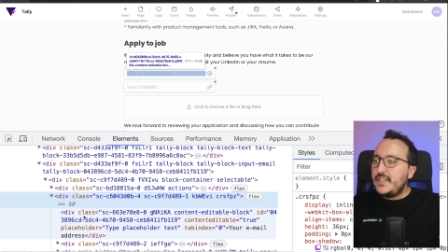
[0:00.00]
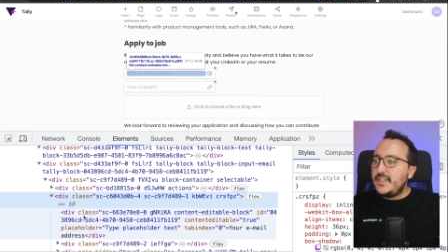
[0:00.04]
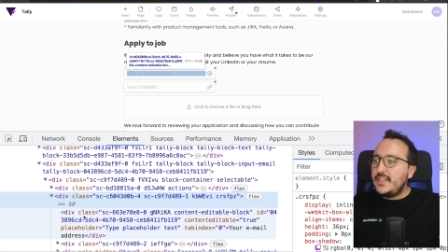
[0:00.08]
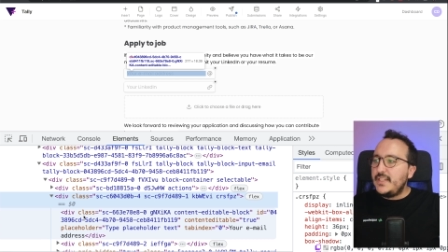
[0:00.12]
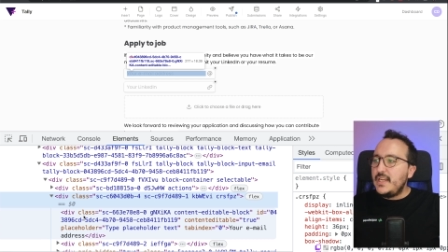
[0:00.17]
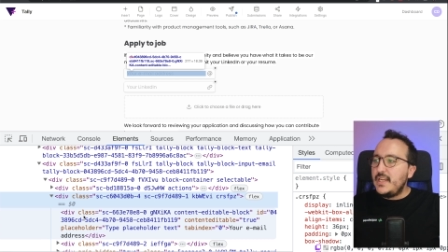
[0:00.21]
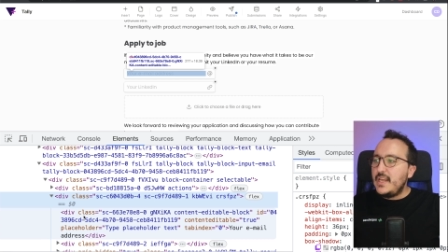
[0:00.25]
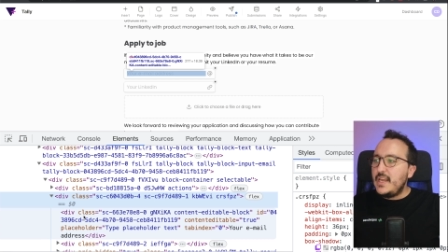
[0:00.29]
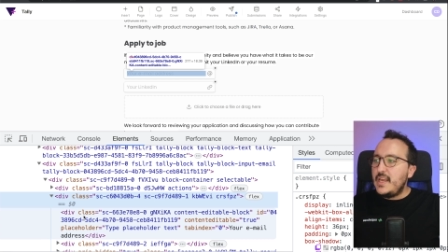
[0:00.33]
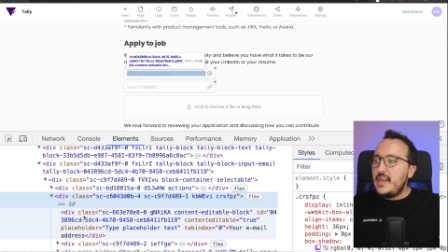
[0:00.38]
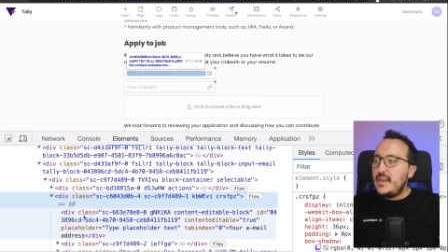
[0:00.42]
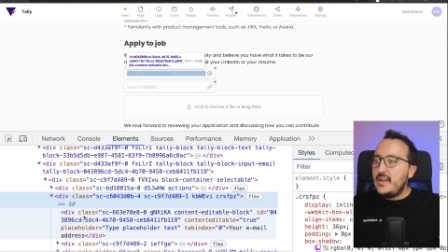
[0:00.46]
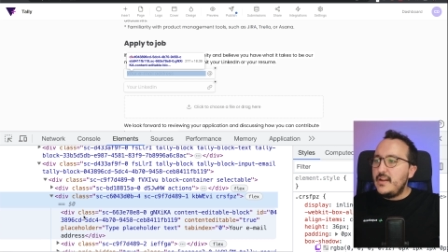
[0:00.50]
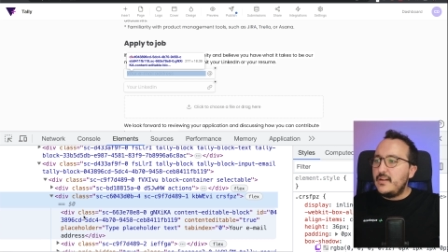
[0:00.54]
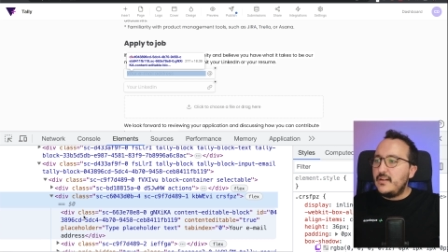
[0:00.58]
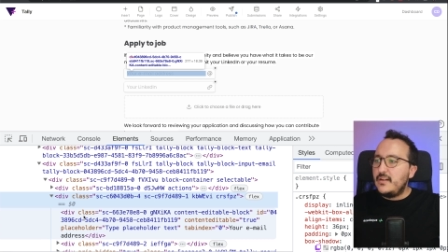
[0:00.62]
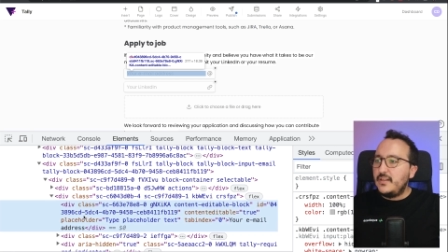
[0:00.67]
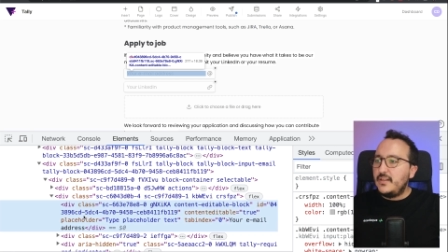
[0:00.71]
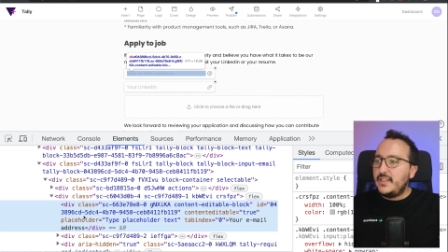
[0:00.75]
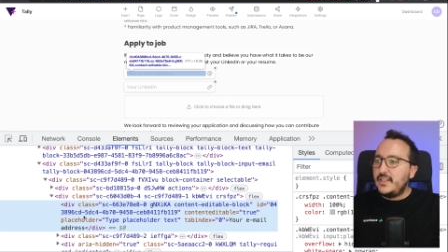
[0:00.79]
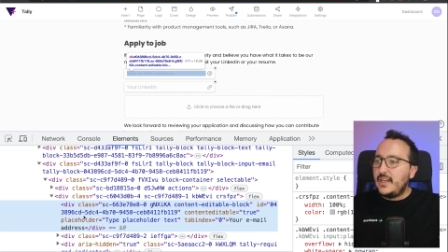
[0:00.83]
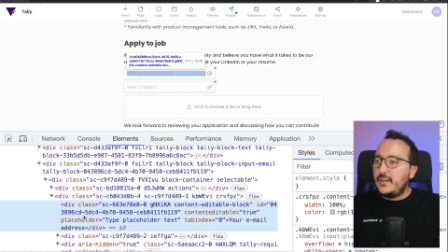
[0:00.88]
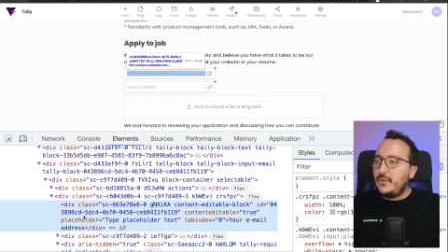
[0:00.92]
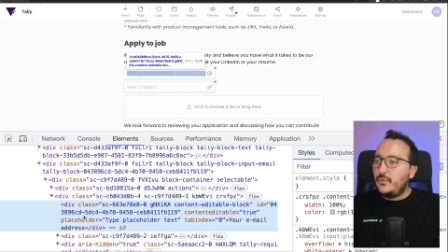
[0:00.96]
see
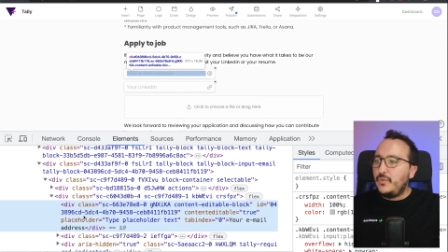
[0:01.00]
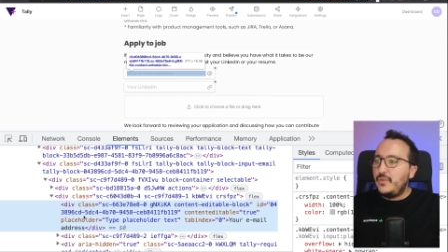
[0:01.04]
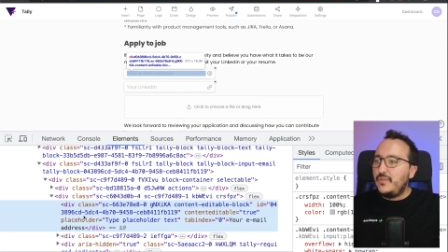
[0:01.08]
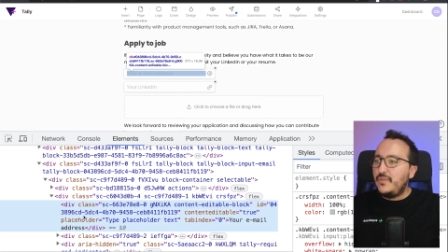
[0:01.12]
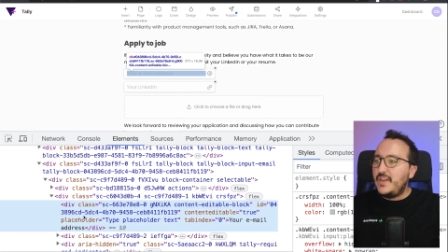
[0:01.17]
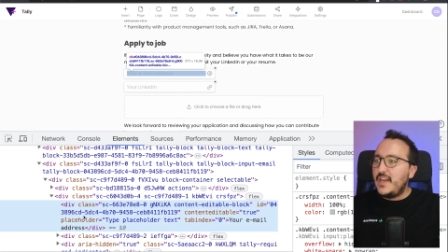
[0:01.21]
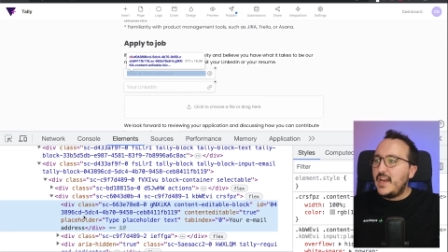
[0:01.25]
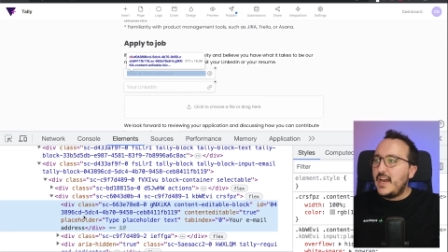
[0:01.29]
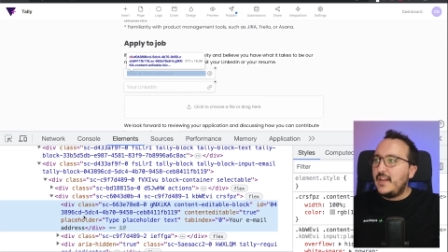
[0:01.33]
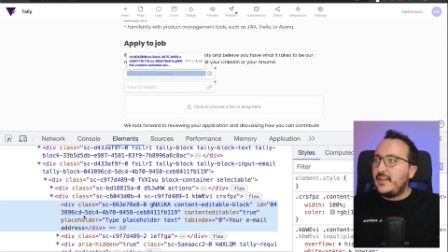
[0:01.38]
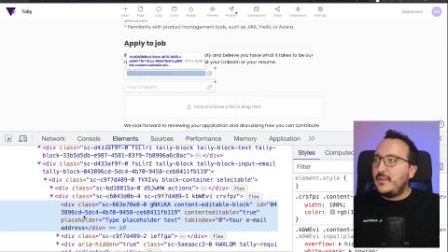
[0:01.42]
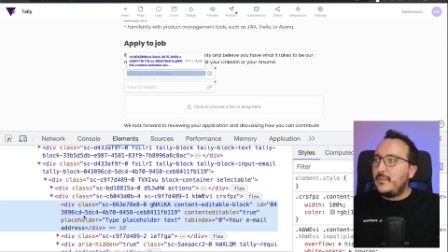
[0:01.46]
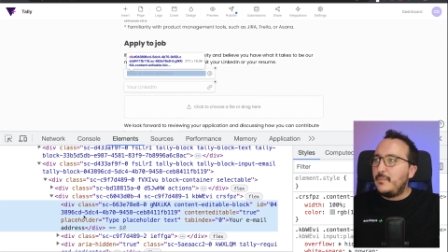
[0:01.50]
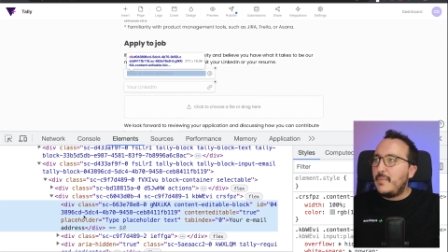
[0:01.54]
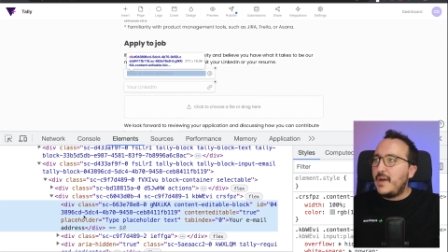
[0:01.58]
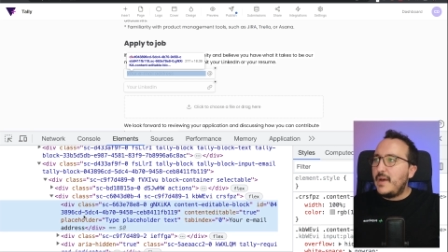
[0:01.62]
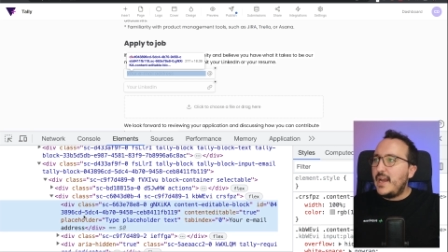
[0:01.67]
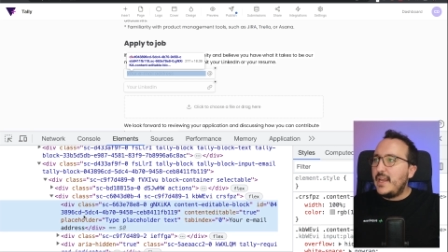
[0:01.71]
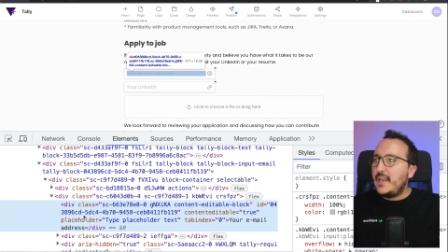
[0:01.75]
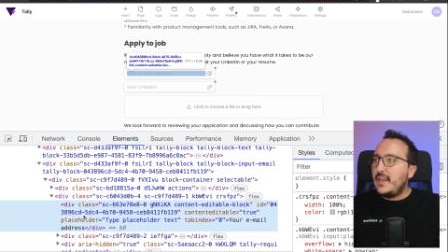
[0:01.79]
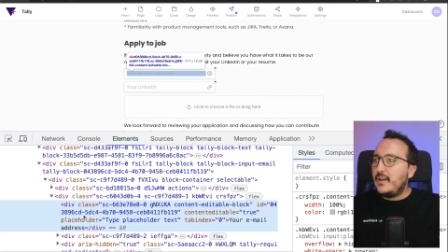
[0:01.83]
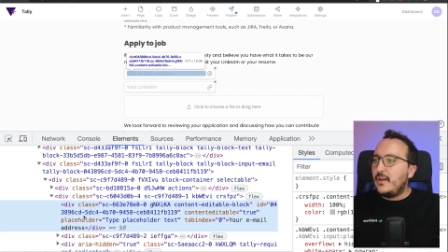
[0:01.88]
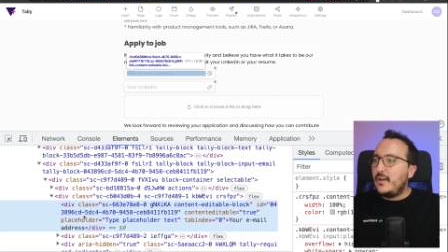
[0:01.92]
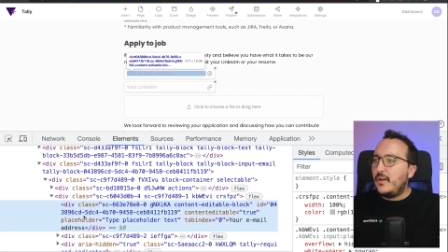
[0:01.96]
here that we've got my,